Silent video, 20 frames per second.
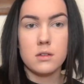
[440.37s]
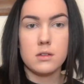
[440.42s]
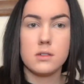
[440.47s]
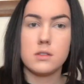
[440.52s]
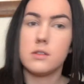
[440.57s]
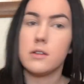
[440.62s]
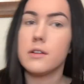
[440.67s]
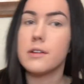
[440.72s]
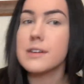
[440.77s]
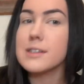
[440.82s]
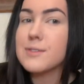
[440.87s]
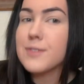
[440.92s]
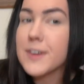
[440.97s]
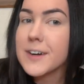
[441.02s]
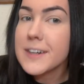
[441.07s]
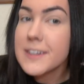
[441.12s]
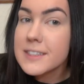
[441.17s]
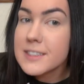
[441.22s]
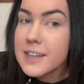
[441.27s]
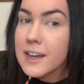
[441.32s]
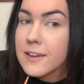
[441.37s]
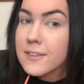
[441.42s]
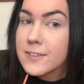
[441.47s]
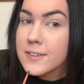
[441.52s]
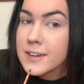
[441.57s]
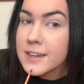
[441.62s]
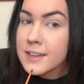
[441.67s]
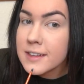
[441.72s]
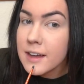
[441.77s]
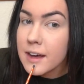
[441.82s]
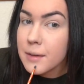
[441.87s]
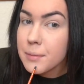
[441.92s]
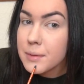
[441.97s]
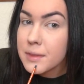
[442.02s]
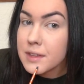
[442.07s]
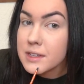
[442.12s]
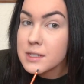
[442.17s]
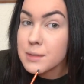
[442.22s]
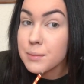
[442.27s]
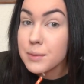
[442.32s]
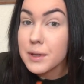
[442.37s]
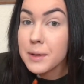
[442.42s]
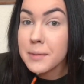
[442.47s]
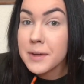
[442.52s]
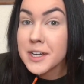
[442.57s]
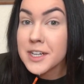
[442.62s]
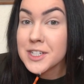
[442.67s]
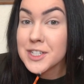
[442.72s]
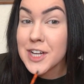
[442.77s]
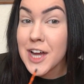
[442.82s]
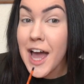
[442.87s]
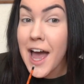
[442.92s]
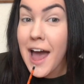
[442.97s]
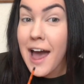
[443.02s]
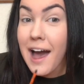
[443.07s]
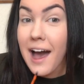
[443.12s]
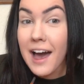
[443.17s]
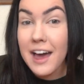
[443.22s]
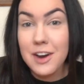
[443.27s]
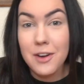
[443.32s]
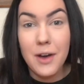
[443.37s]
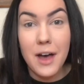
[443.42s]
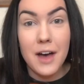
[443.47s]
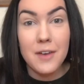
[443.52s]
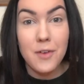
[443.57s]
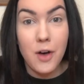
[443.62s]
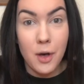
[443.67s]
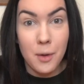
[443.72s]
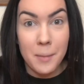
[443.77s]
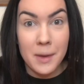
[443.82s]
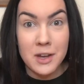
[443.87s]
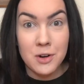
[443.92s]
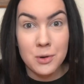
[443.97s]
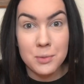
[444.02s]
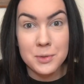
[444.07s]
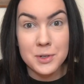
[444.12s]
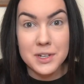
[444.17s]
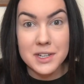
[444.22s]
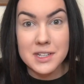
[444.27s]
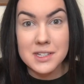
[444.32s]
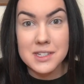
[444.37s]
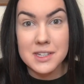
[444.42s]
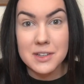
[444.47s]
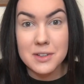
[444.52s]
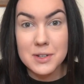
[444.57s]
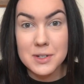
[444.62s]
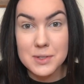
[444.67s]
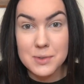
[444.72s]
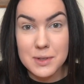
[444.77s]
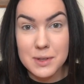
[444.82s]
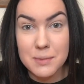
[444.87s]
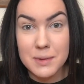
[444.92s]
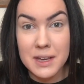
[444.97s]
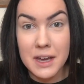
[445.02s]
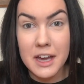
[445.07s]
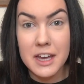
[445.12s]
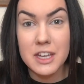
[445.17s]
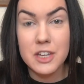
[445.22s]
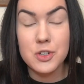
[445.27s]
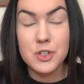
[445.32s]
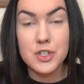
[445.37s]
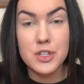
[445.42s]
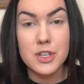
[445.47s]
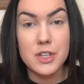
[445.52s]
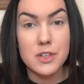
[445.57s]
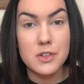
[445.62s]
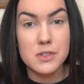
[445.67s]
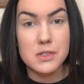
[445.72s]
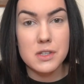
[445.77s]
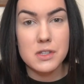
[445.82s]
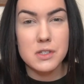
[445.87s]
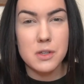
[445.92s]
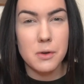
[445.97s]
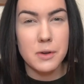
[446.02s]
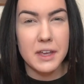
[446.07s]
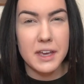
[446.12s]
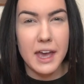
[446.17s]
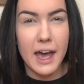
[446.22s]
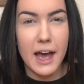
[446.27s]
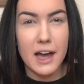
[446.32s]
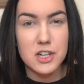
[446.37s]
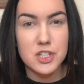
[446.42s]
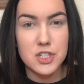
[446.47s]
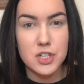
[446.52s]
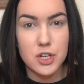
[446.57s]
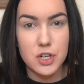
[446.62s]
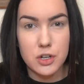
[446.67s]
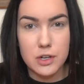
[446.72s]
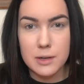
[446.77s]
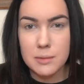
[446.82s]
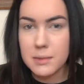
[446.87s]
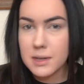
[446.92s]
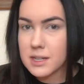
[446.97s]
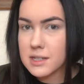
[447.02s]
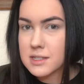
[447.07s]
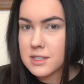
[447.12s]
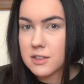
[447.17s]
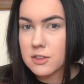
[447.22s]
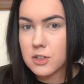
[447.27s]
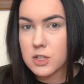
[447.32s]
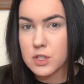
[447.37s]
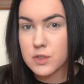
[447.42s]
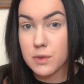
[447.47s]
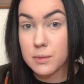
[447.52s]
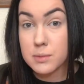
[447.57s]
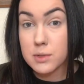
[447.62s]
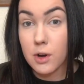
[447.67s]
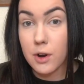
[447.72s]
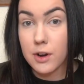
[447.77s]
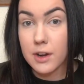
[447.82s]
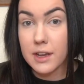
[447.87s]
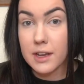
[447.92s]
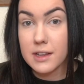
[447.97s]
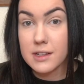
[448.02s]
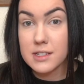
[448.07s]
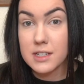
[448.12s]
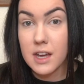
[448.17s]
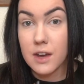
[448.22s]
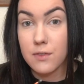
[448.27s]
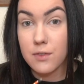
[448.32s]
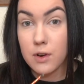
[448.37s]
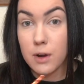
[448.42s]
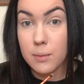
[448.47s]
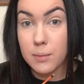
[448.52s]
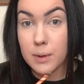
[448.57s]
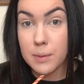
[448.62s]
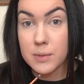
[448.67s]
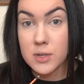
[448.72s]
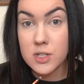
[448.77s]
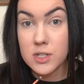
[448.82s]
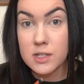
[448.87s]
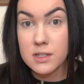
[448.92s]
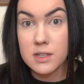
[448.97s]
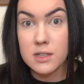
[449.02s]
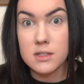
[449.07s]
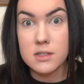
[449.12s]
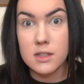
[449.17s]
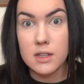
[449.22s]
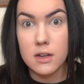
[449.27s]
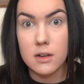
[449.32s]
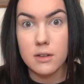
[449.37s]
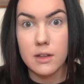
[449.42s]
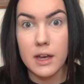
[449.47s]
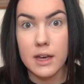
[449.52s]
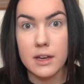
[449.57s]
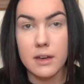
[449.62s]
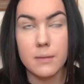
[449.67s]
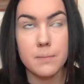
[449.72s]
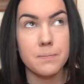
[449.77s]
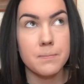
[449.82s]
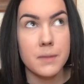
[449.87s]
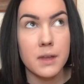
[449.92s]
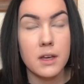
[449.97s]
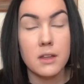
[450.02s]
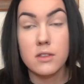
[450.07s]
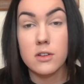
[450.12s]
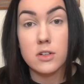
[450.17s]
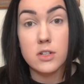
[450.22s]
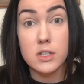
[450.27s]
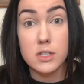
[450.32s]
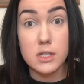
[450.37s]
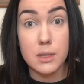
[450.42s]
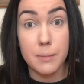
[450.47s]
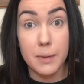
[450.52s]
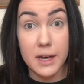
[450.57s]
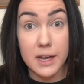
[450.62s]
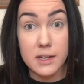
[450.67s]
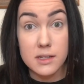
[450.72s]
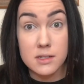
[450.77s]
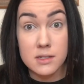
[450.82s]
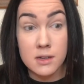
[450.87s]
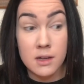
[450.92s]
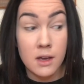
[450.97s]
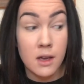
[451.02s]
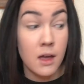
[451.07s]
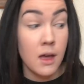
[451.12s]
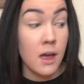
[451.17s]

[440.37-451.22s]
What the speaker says: So as far as covering up this blemish, I don't have all my normal concealers with me. I usually use the Sonia Kashuk cream concealers from Target to cover up blemishes because they're just the best.